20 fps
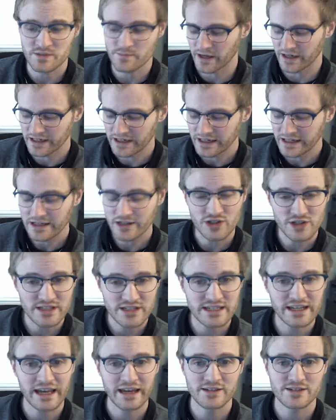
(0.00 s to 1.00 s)
but just
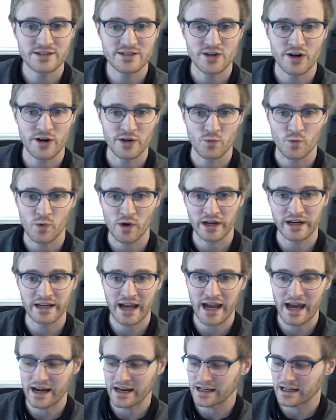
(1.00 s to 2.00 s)
to get us started, we're going to
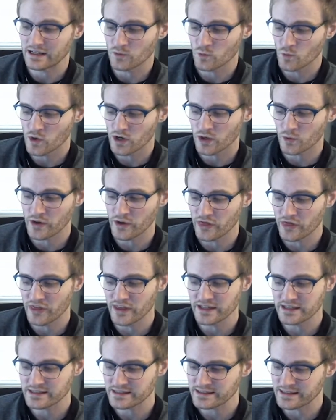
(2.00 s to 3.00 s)
kind of work with
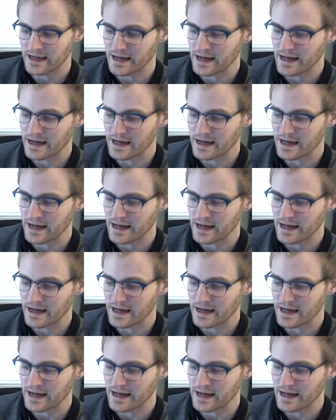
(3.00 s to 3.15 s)
this